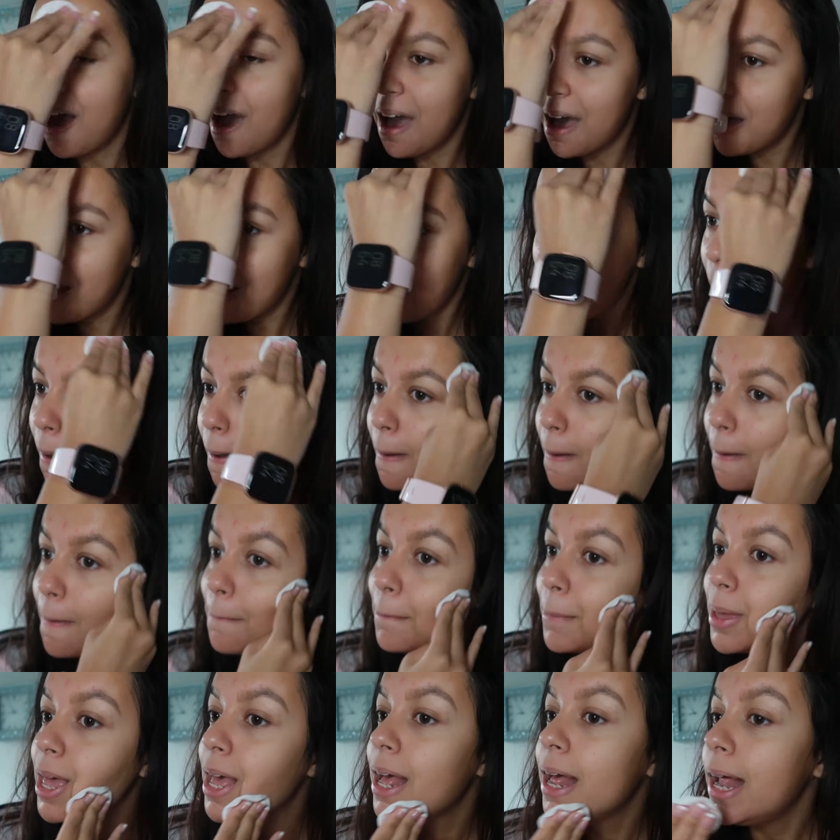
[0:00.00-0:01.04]

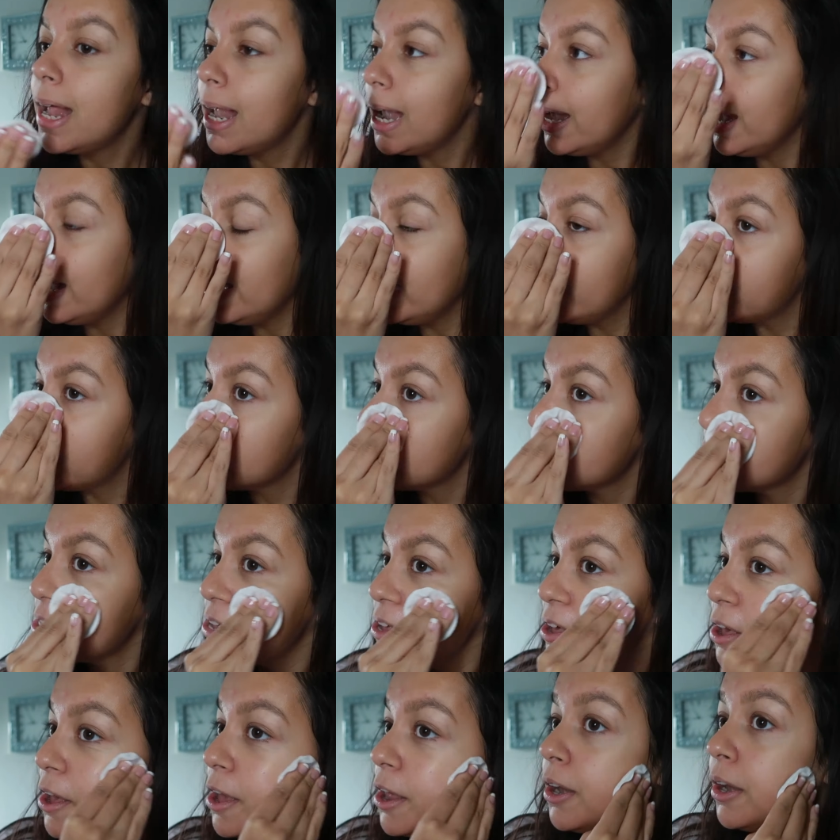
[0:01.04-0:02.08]
Um,
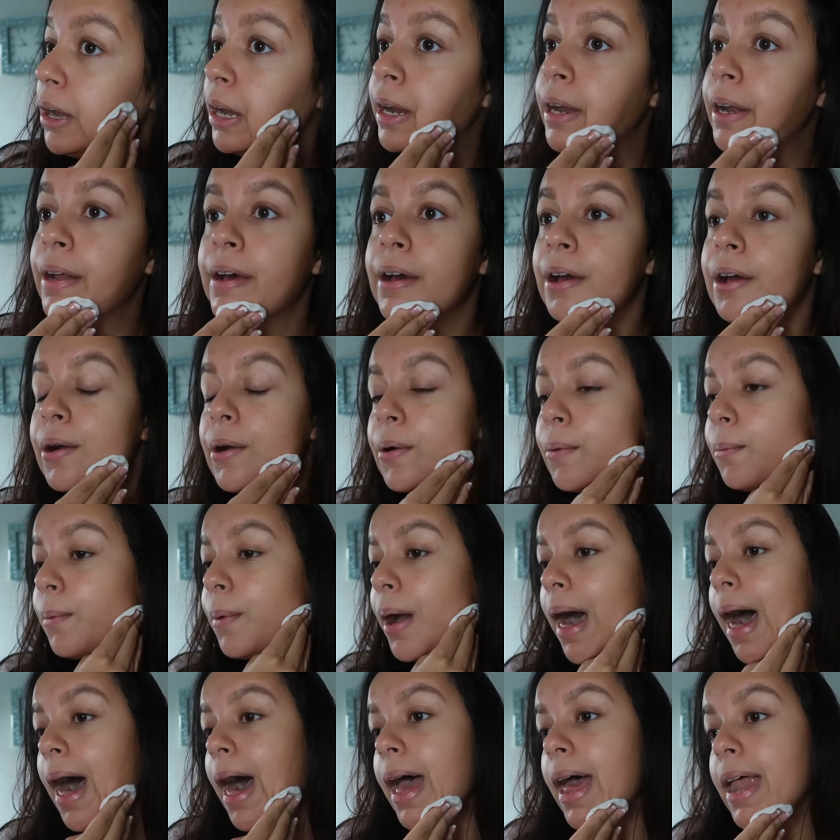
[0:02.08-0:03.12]
listen,
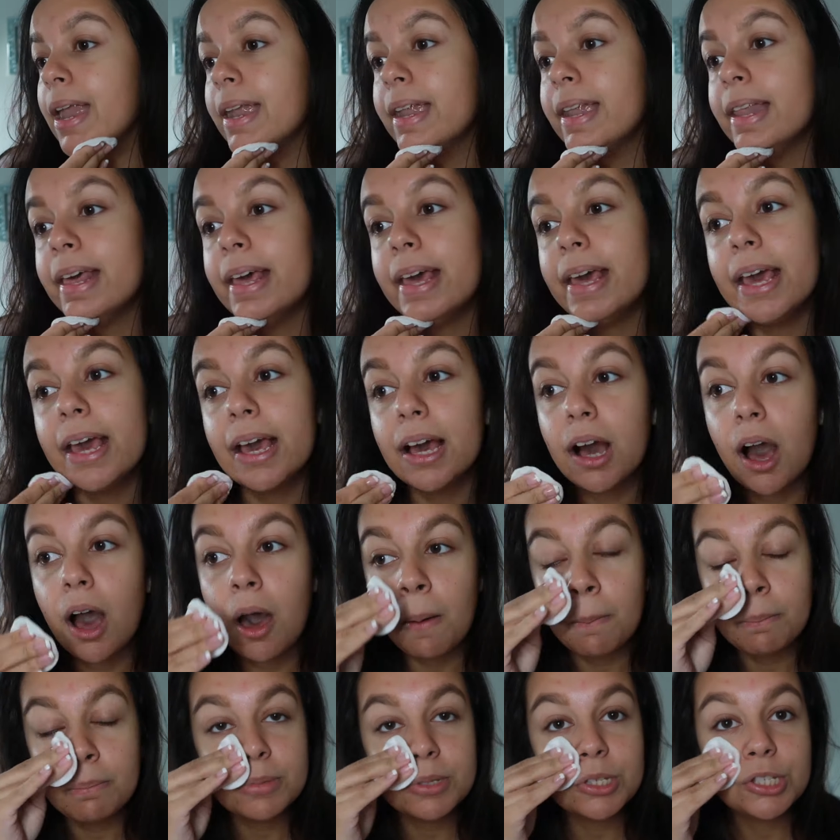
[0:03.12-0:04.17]
when it
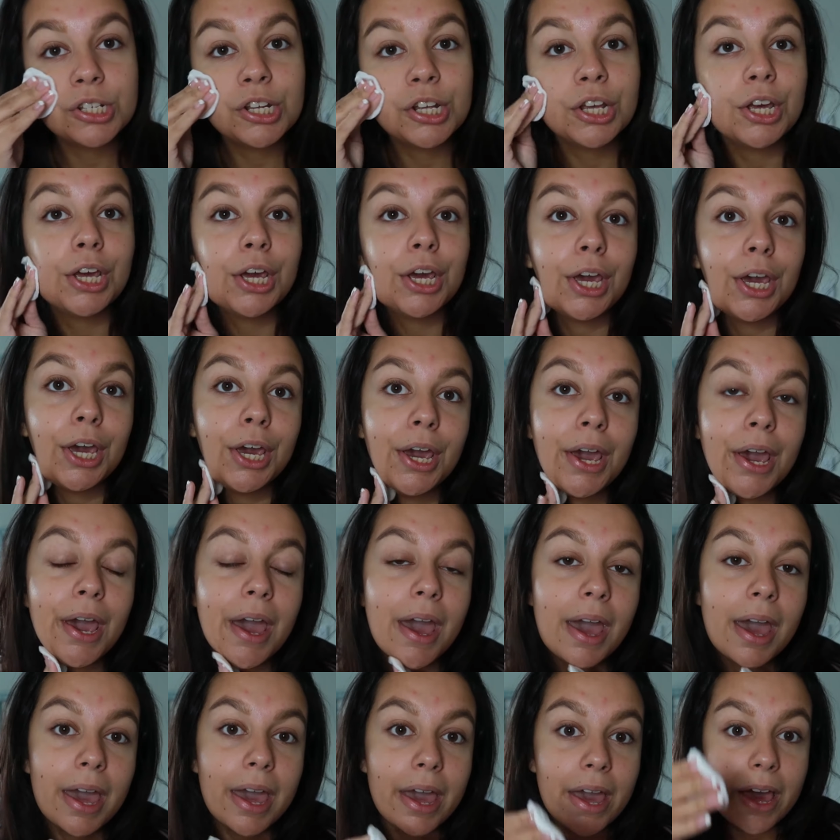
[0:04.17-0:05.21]
comes to
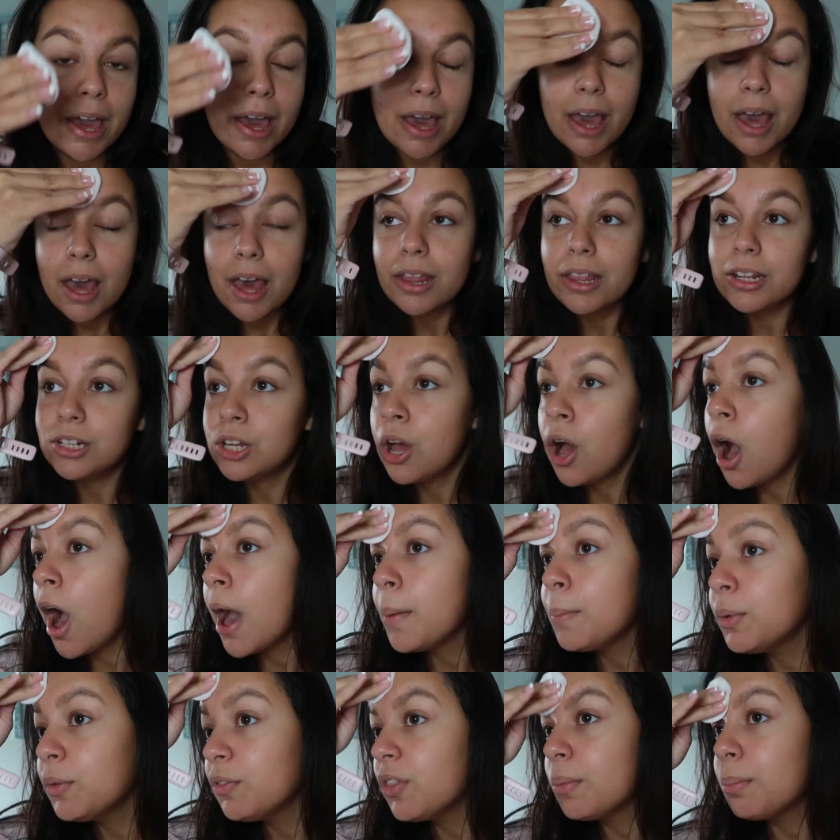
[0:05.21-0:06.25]
the
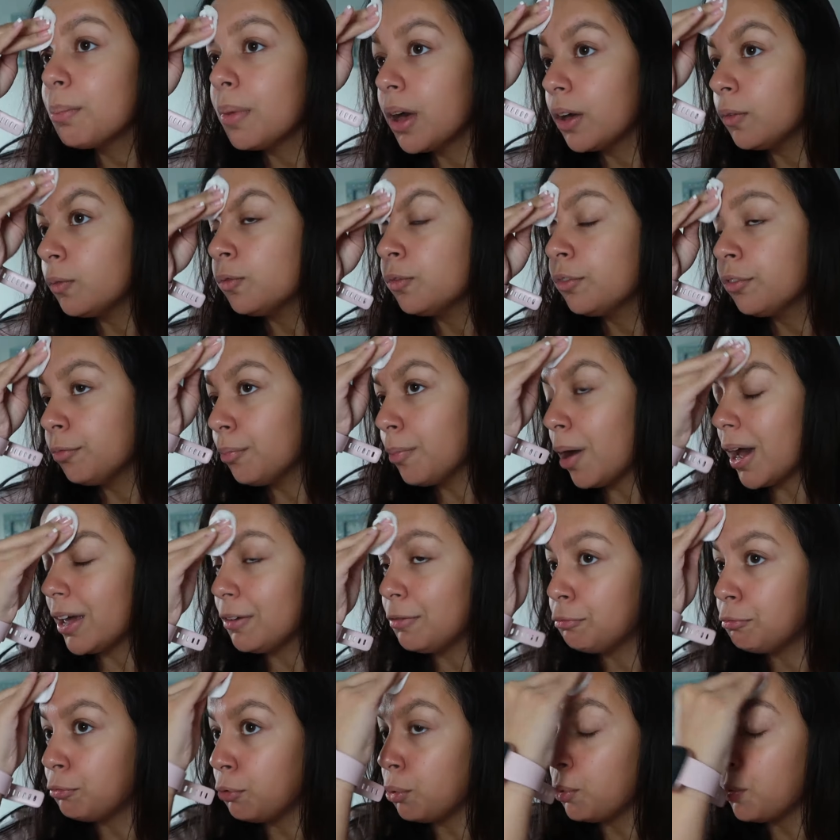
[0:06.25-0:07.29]
time of the month,
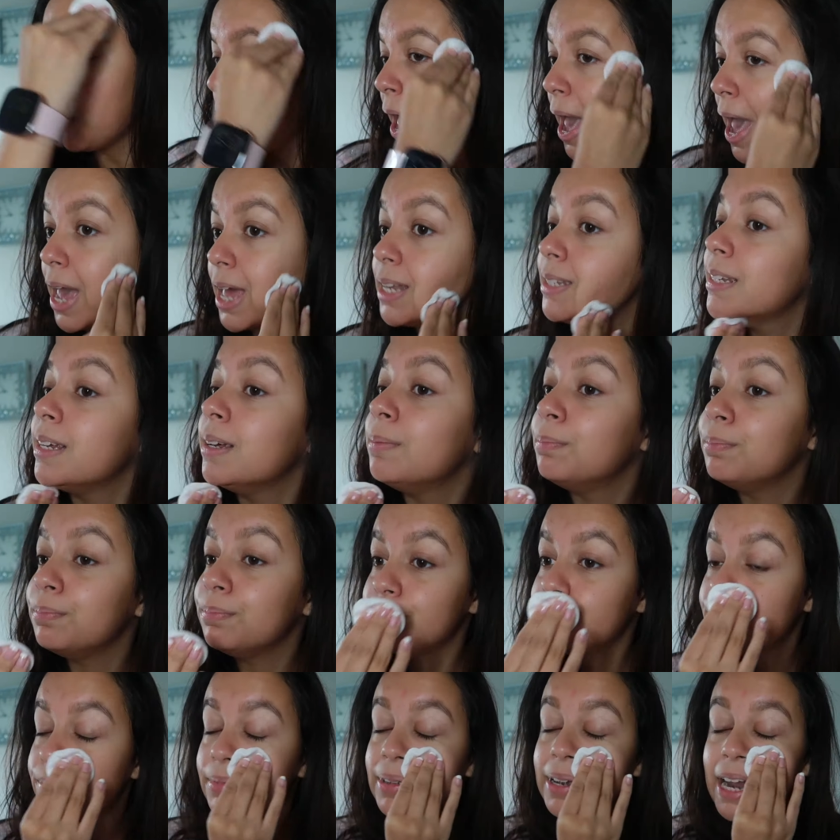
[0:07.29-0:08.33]
my forehead
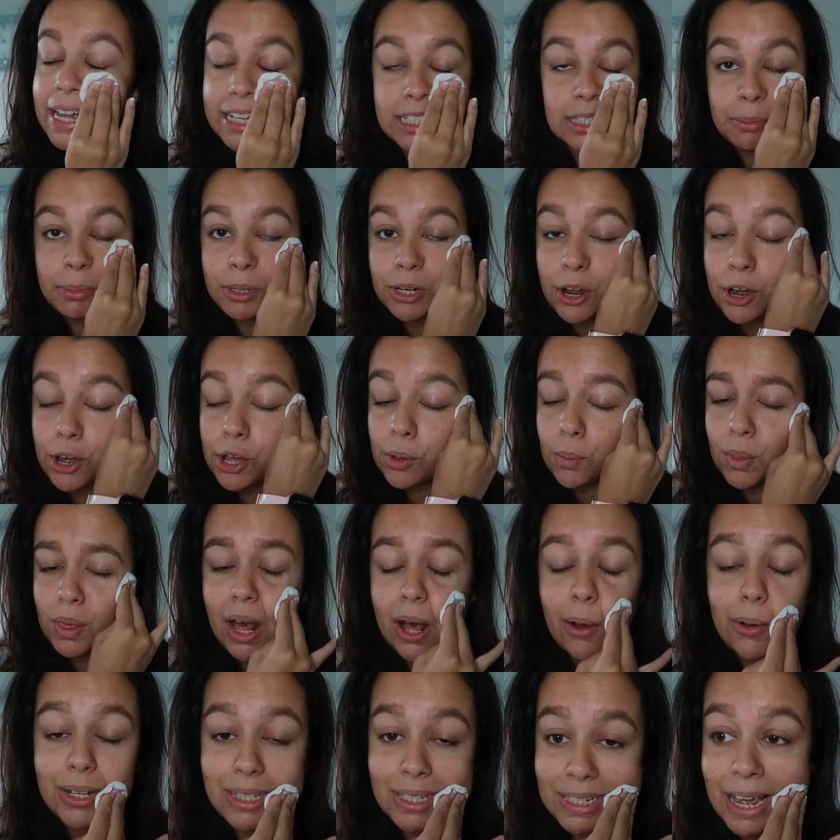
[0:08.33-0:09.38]
lets me know
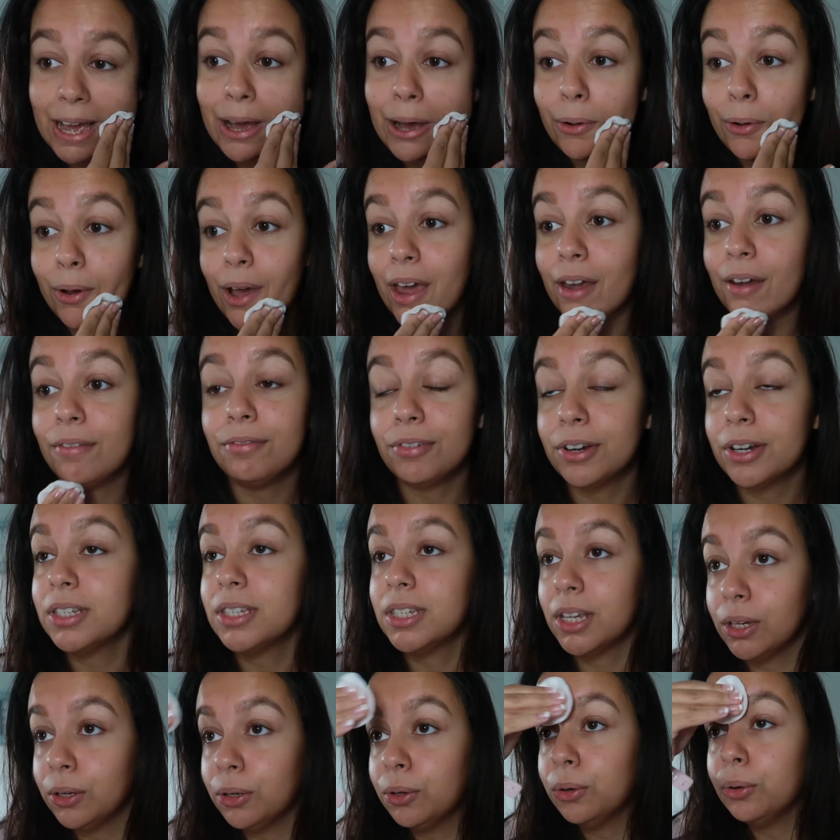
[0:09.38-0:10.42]
without a doubt every
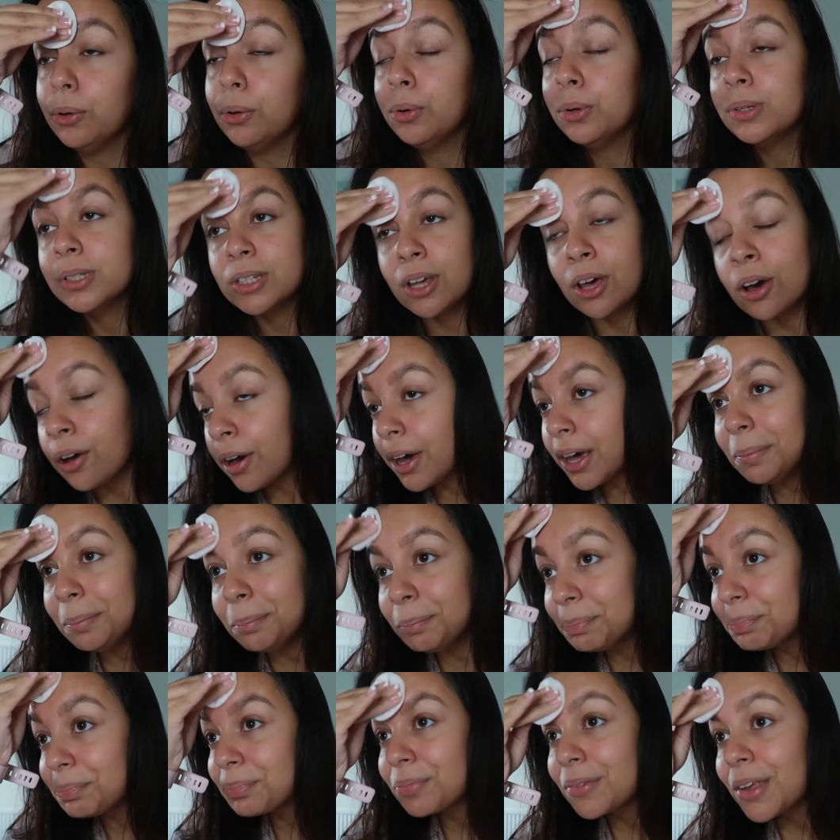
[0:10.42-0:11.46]
single time,
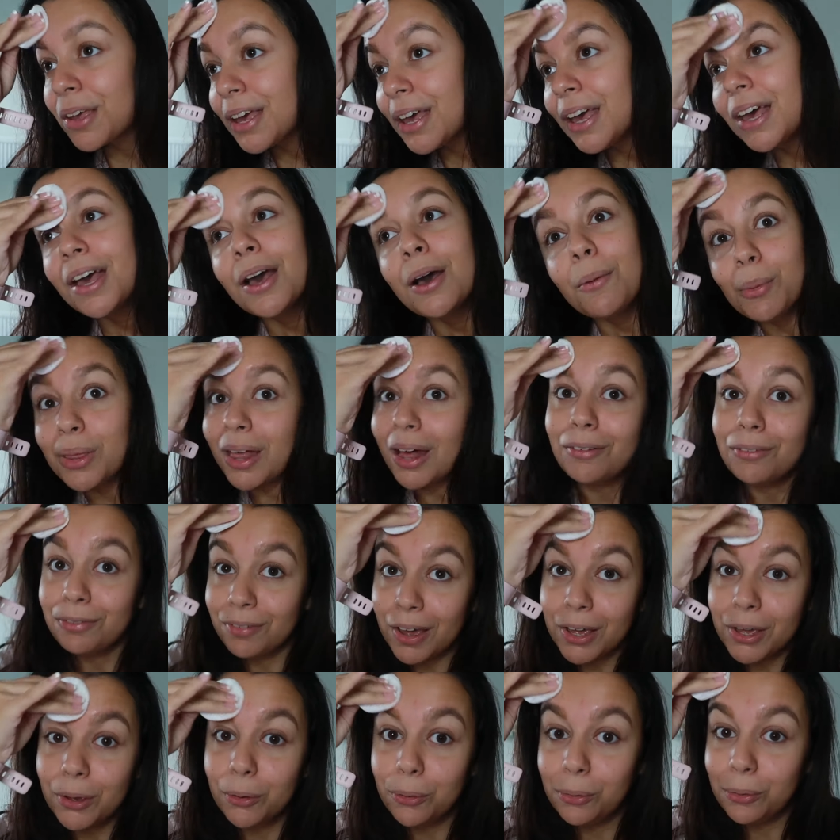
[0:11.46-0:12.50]
without
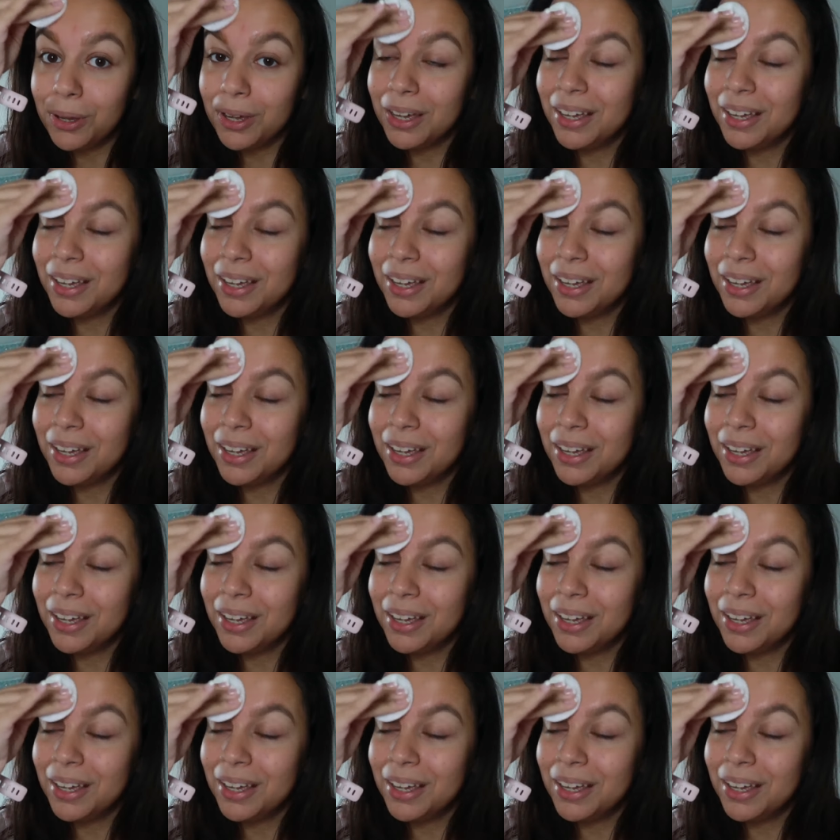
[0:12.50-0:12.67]
fail.